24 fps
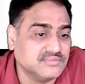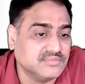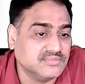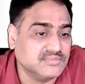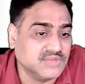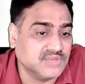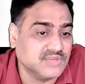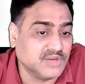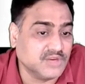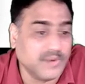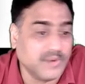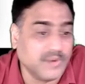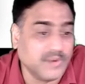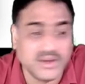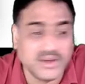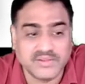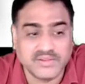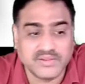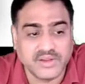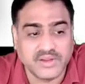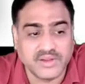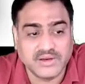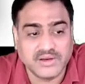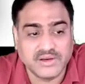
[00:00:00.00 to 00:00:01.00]
That's why it is
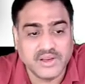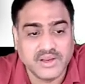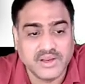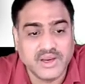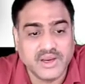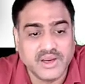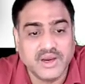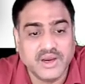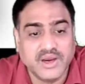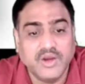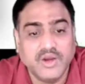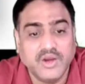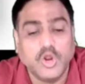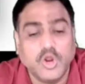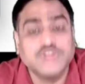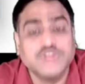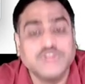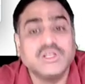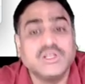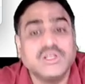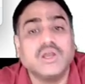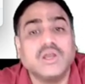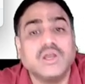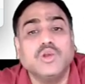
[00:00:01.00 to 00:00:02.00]
said
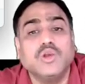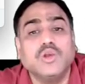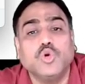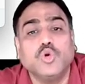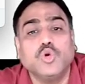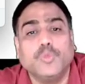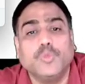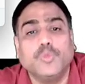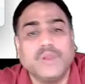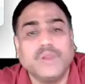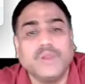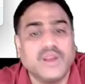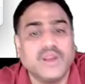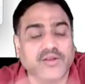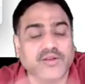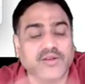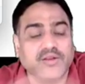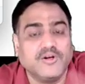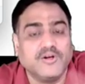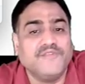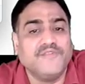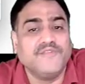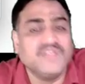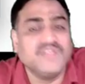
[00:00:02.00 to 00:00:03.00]
logical grouping. It's
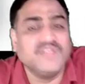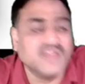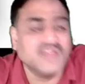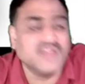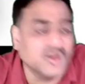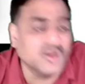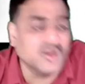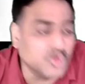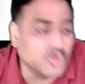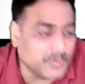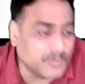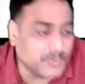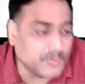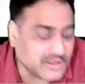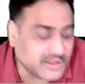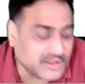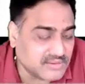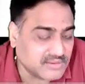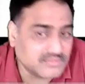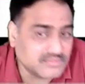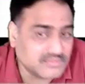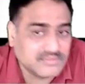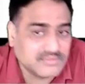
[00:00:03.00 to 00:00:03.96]
not a physical grouping.